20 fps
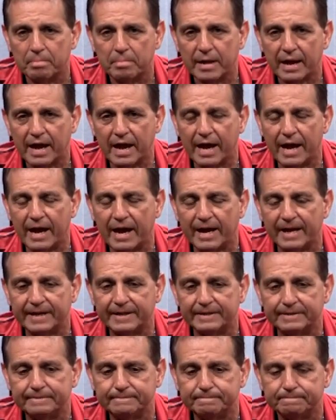and
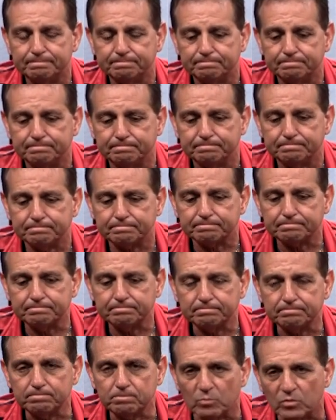
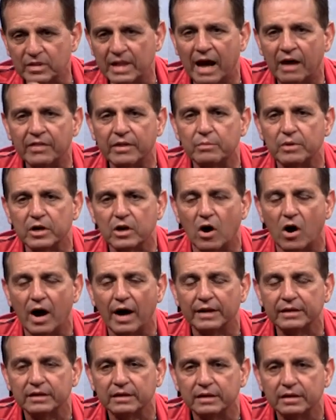now they were
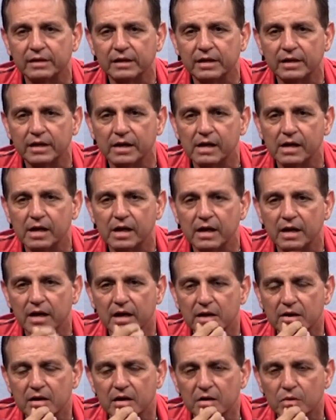gone
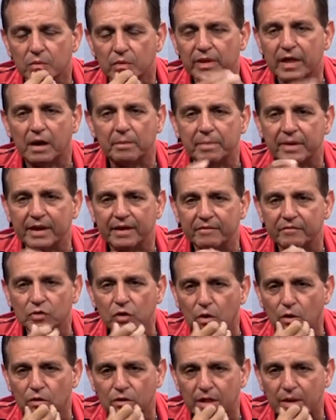without being
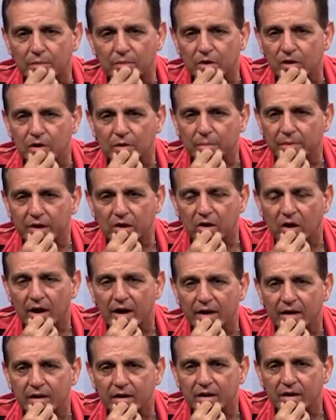told they were going to be
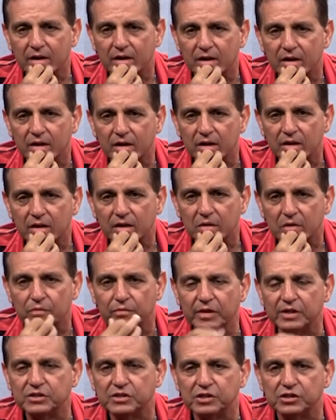gone. The
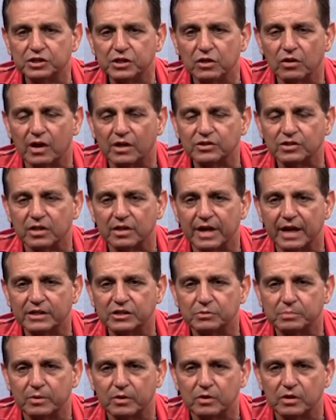reason she lost her legs is
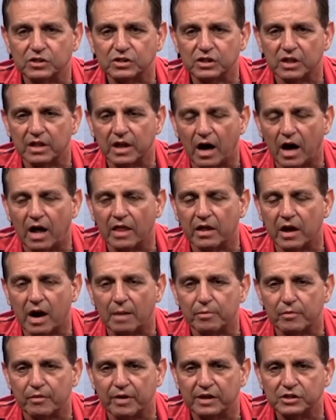because the other
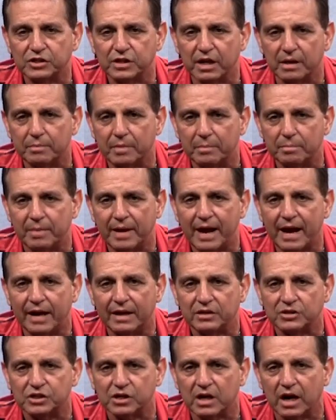operation had been bad and
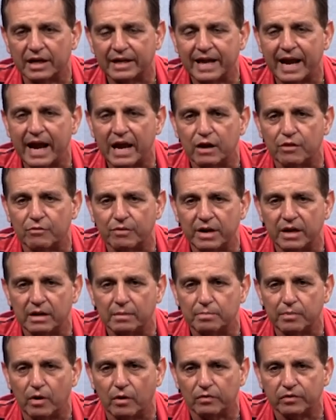she got gangrene in
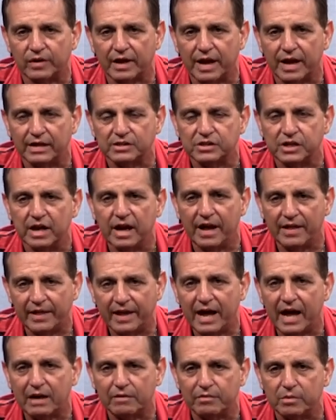both legs and they
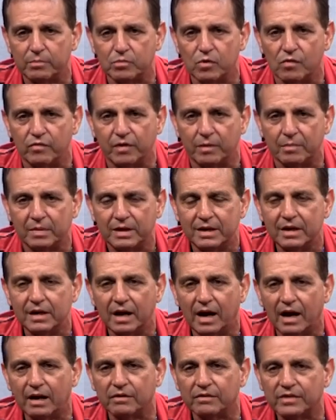had to remove them.
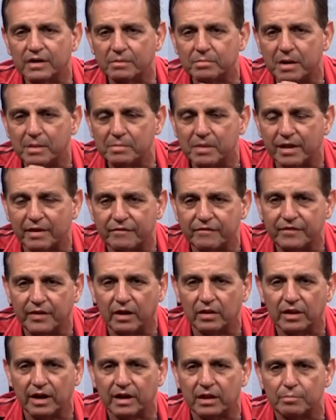I don't think my mother felt
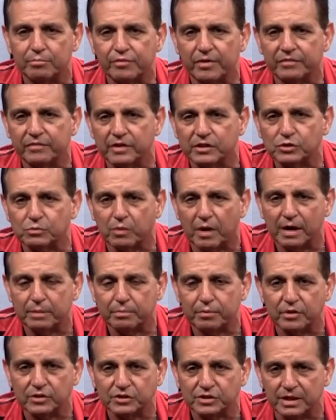like a privileged white
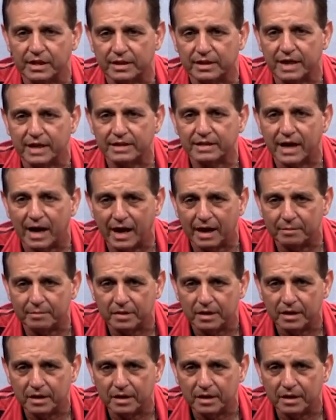person at that time.